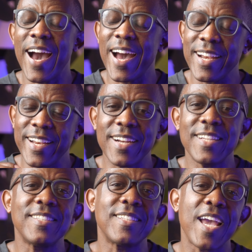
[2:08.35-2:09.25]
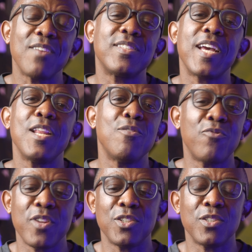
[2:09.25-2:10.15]
and that is lifestyle
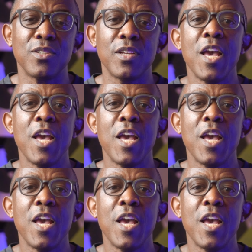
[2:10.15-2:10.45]
inflation.